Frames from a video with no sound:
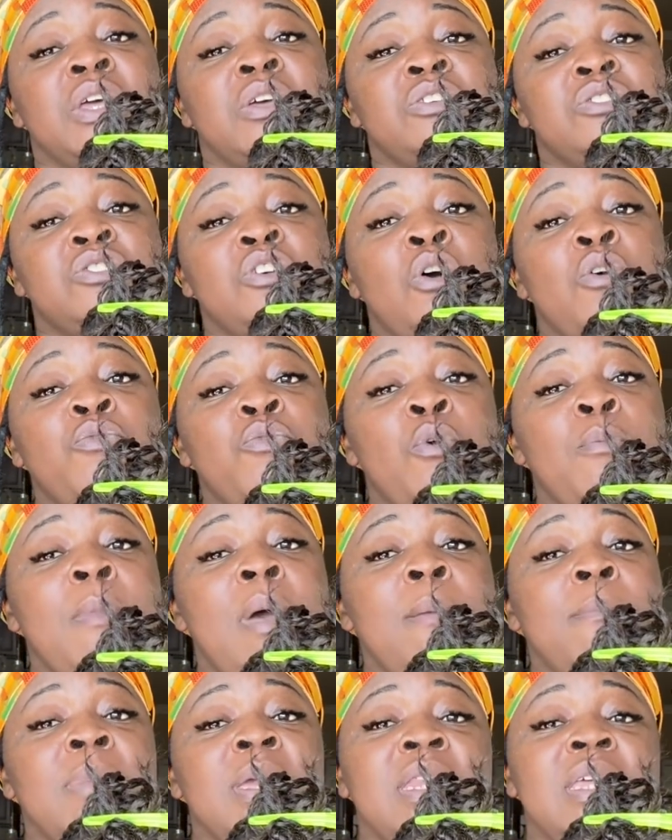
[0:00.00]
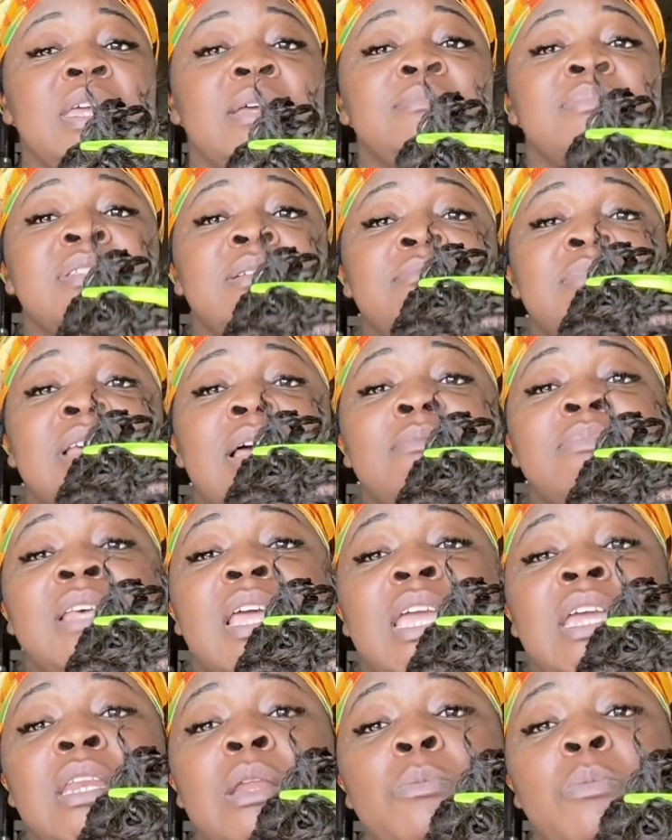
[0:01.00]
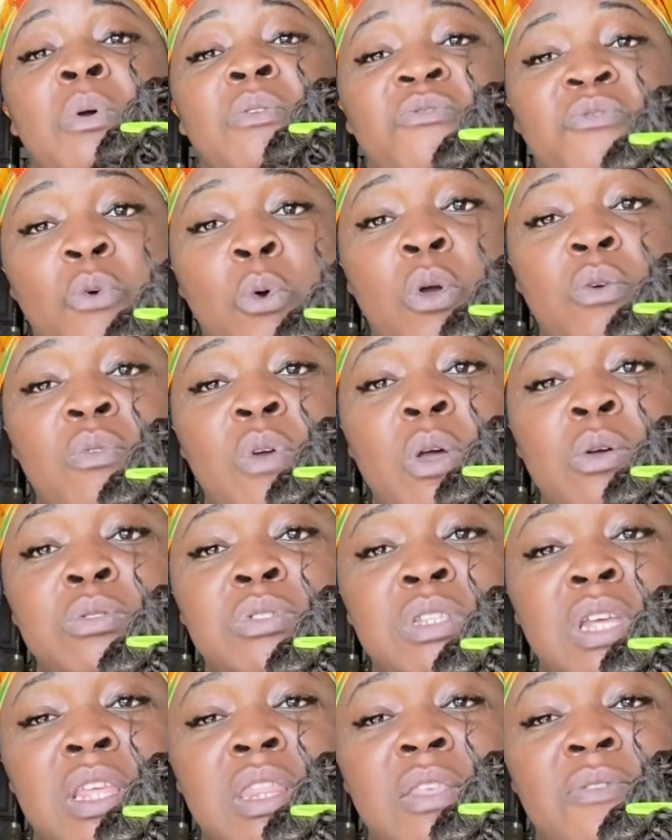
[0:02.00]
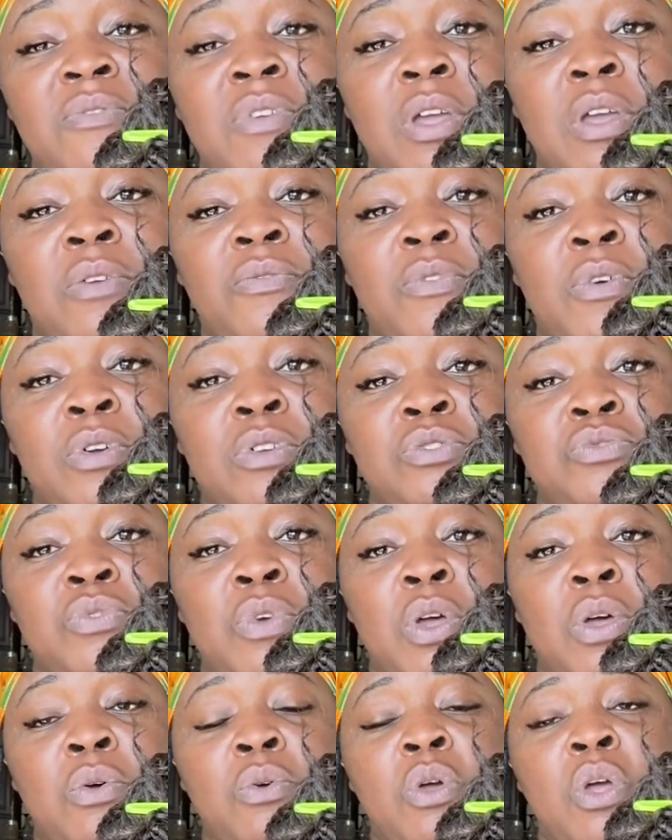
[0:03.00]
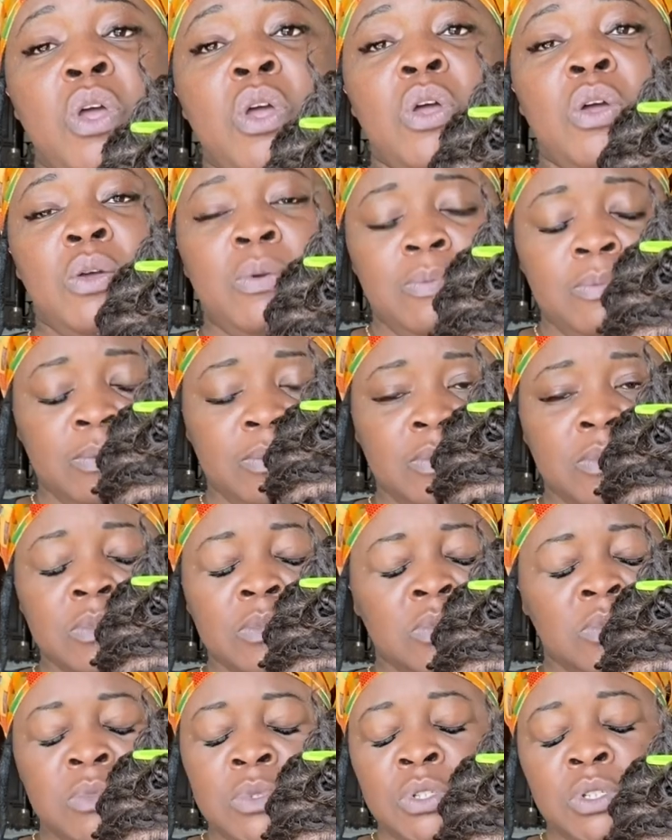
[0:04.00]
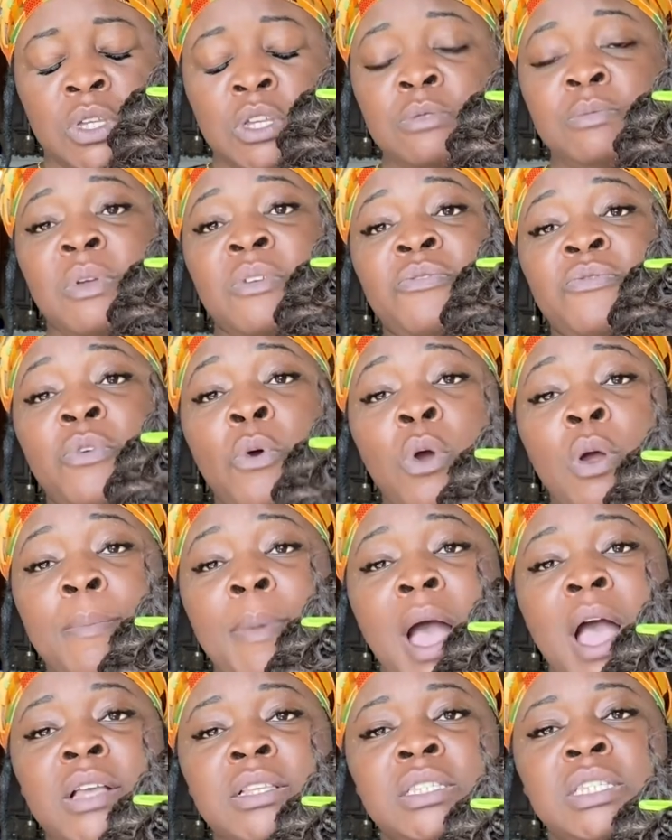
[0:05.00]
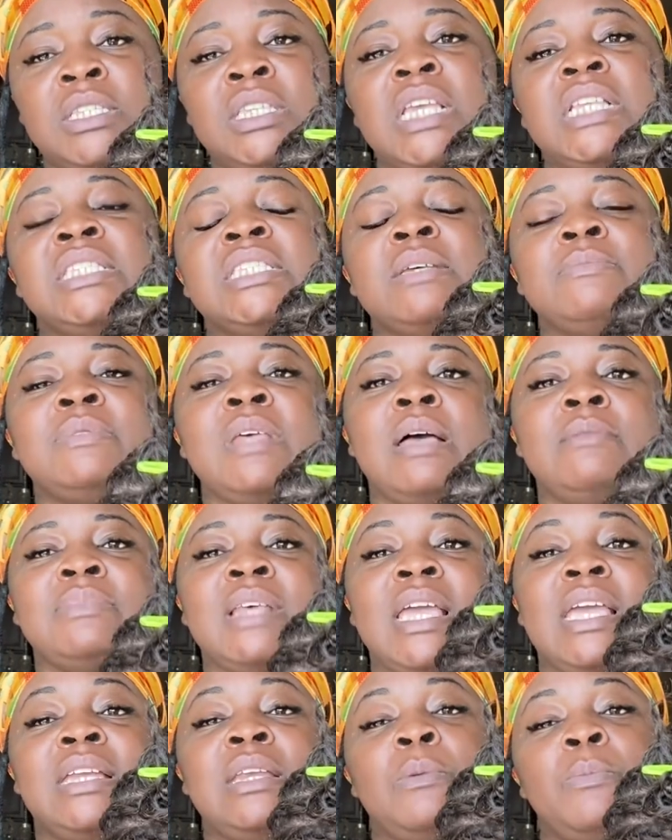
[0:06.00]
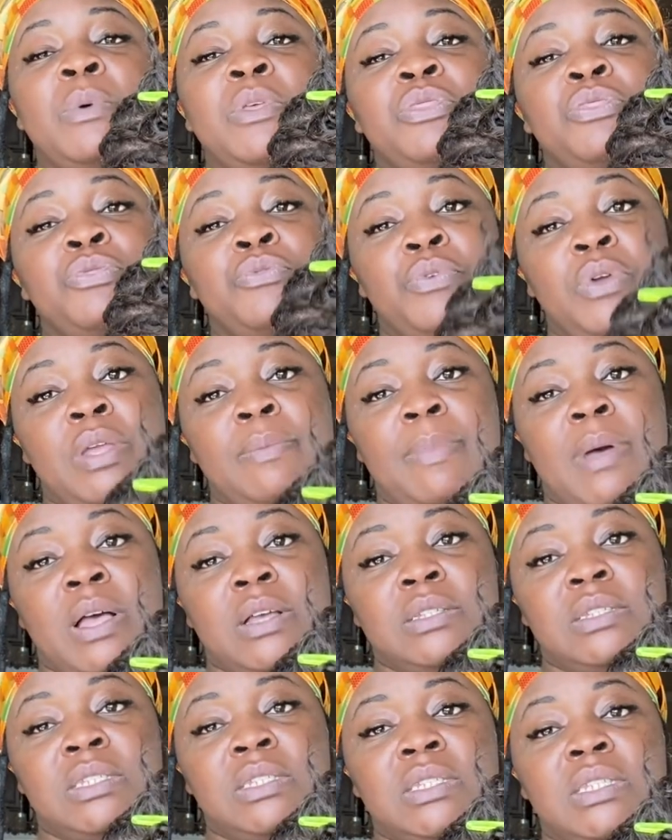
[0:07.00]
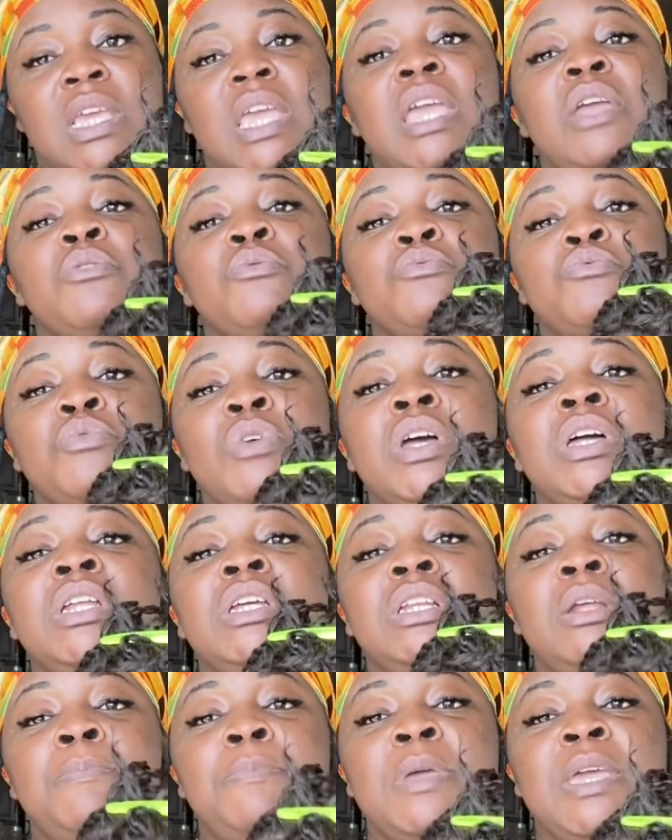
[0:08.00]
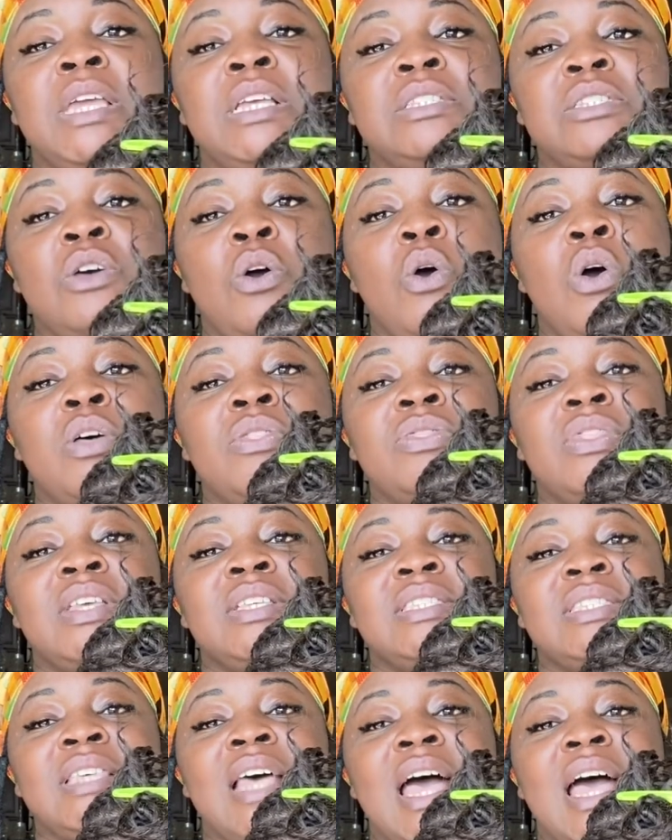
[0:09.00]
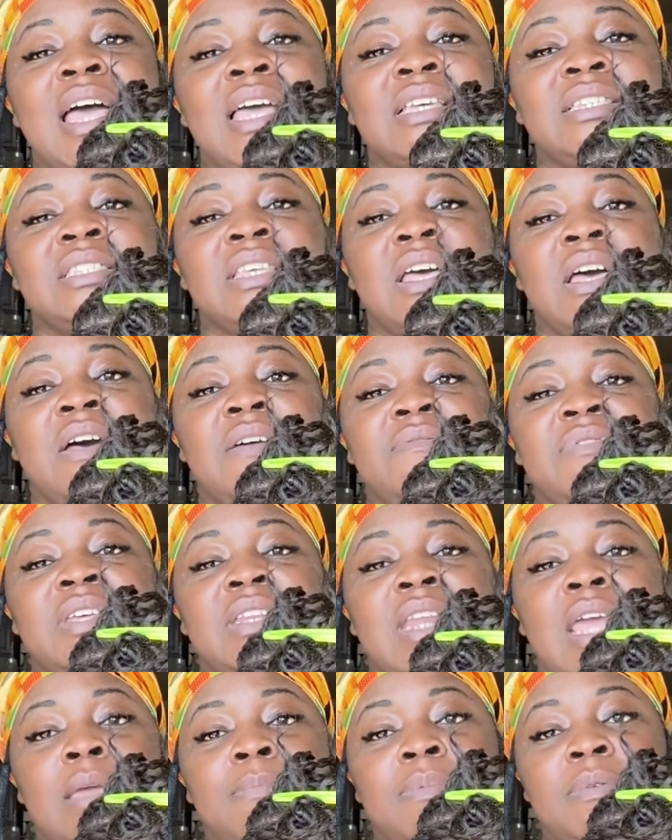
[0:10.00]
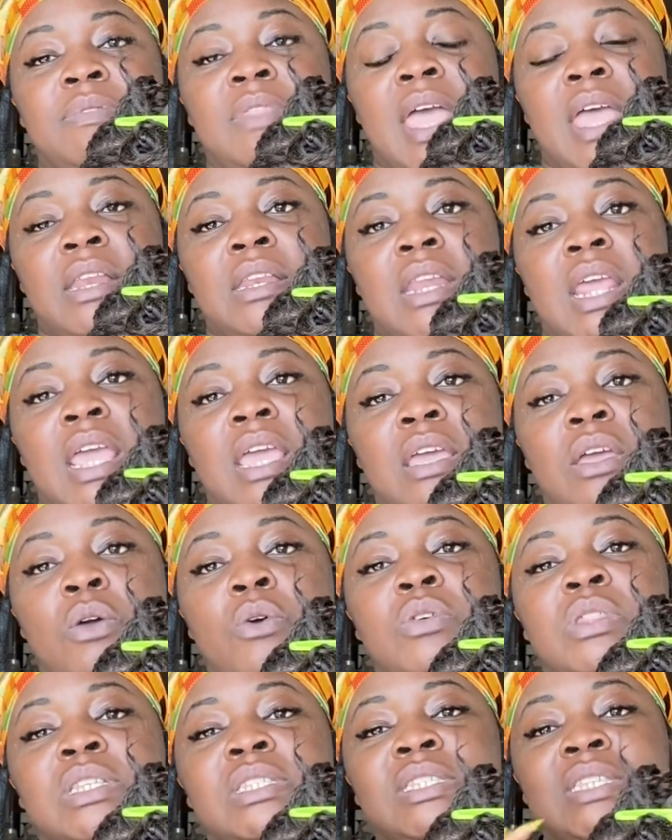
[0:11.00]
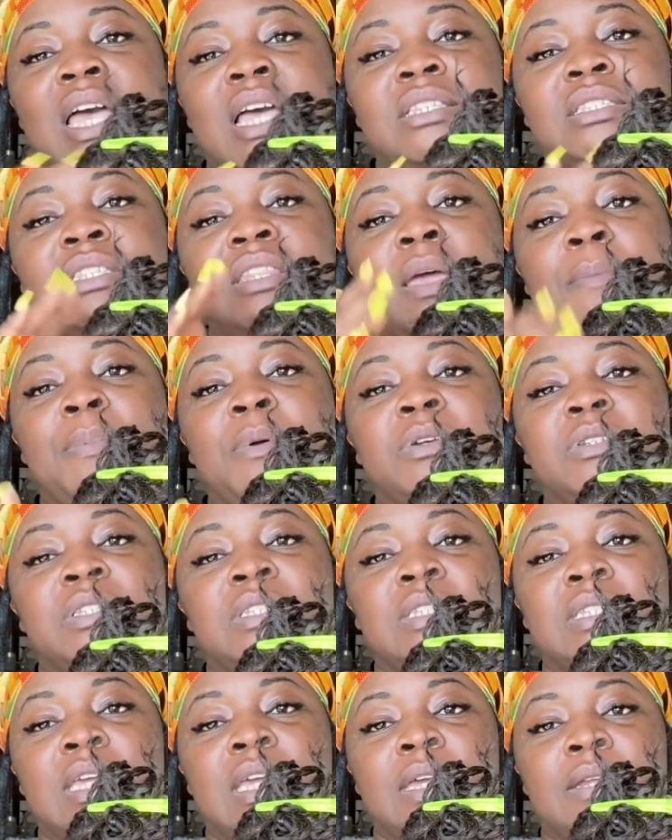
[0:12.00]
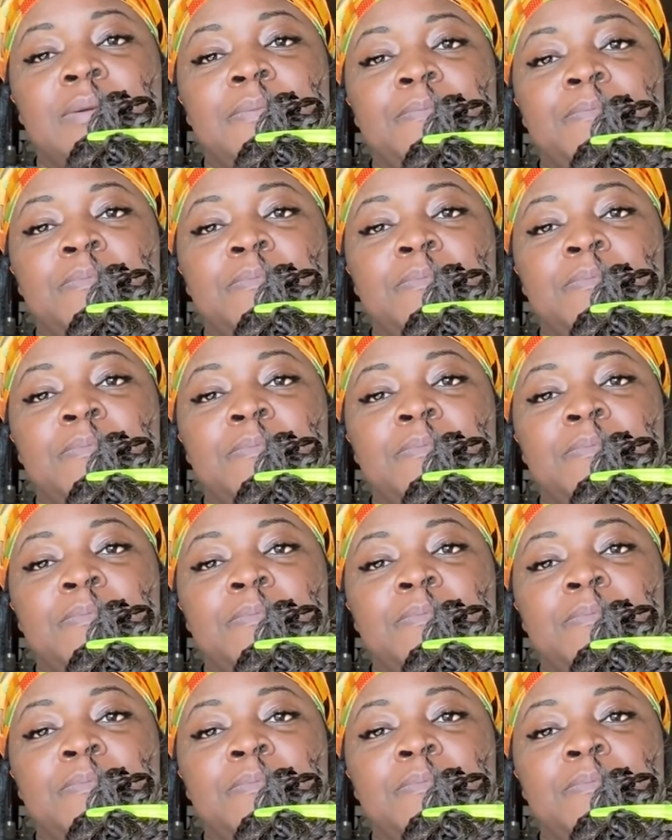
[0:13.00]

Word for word: So for my medium, sometimes I end up with four rows at the very first row, excuse me, four boxes, and sometimes I end up with three boxes. It really depends on the size of the nape of that neck or the size of that person's head.